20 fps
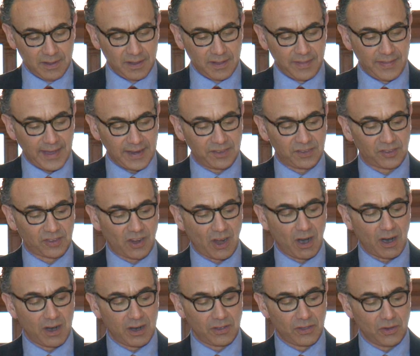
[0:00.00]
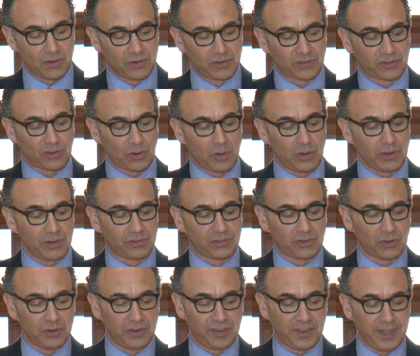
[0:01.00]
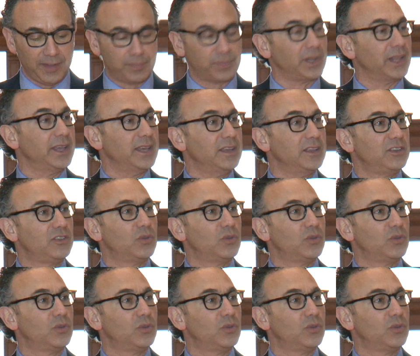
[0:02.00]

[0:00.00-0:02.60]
that scarred those souls so deeply